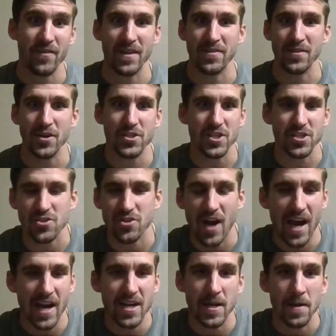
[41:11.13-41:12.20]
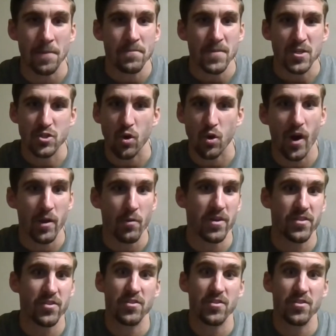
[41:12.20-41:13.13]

and they're just trying to toy with